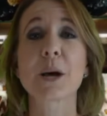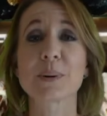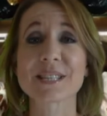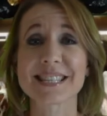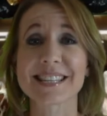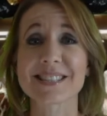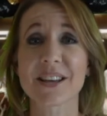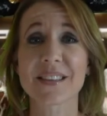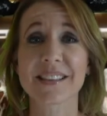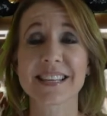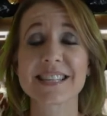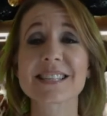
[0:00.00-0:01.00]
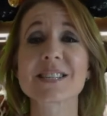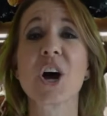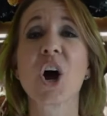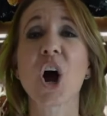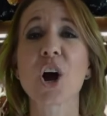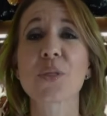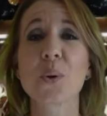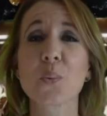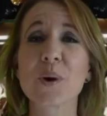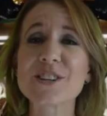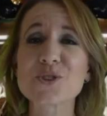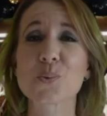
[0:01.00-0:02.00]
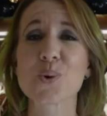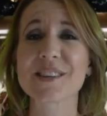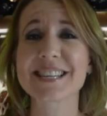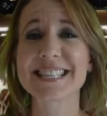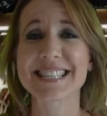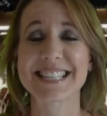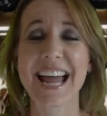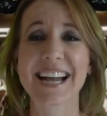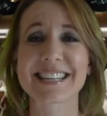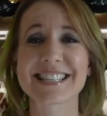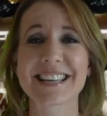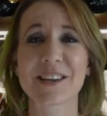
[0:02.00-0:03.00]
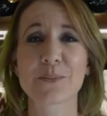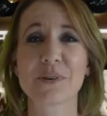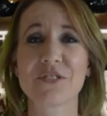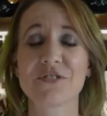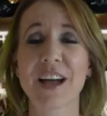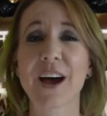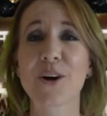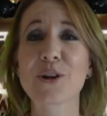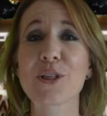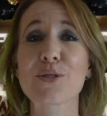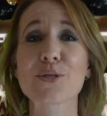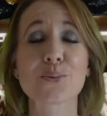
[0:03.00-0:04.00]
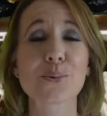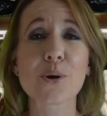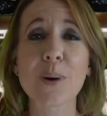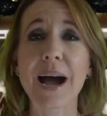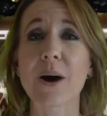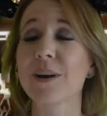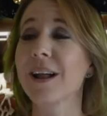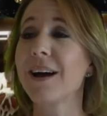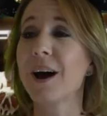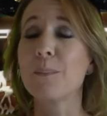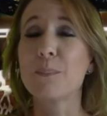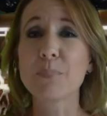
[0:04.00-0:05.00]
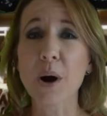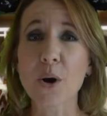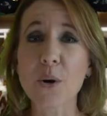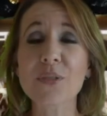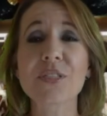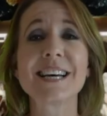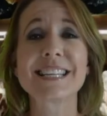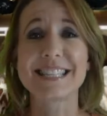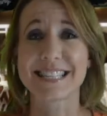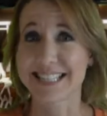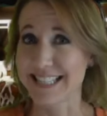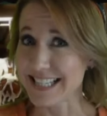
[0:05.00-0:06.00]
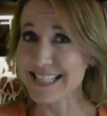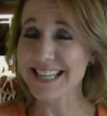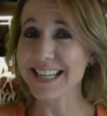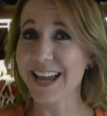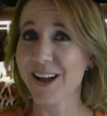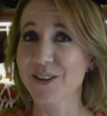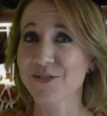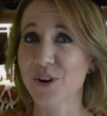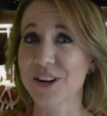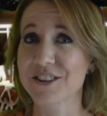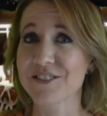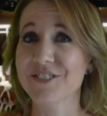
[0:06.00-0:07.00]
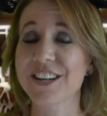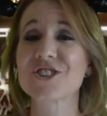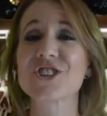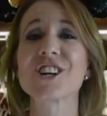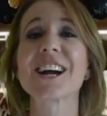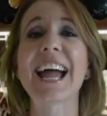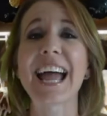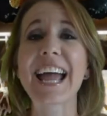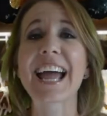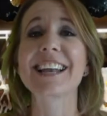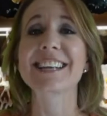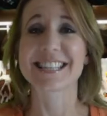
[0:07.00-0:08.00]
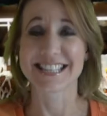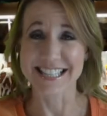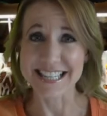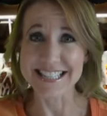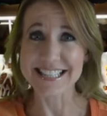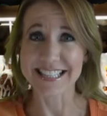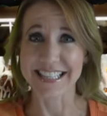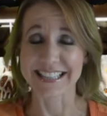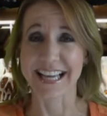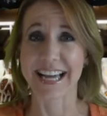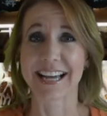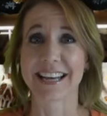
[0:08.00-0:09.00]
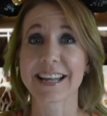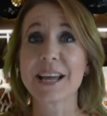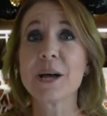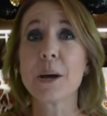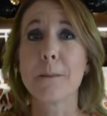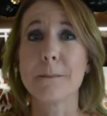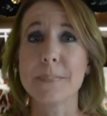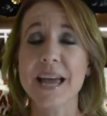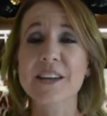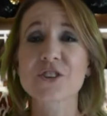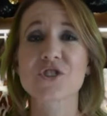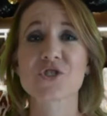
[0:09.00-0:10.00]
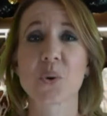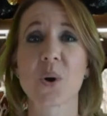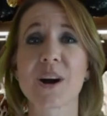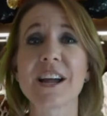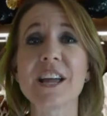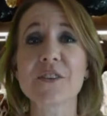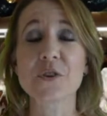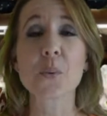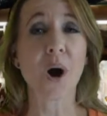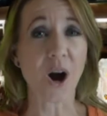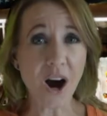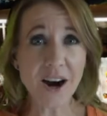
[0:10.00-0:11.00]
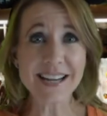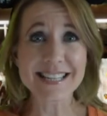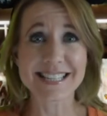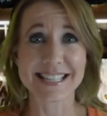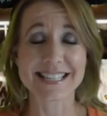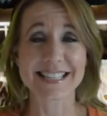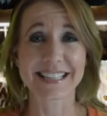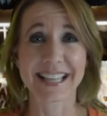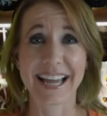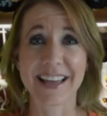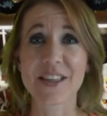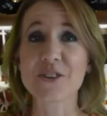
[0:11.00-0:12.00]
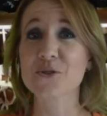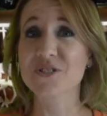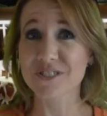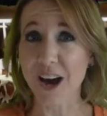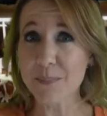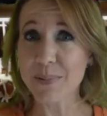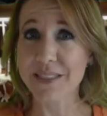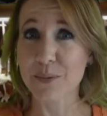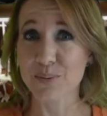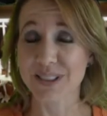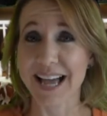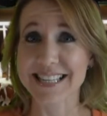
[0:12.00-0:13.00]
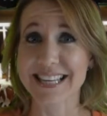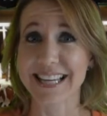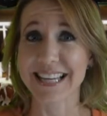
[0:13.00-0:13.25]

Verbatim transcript: Number six on the list are the witch-worthy snacks that can be found throughout both Disney California Adventure and Disneyland. Make sure if you are in Disneyland that you stop by the Plaza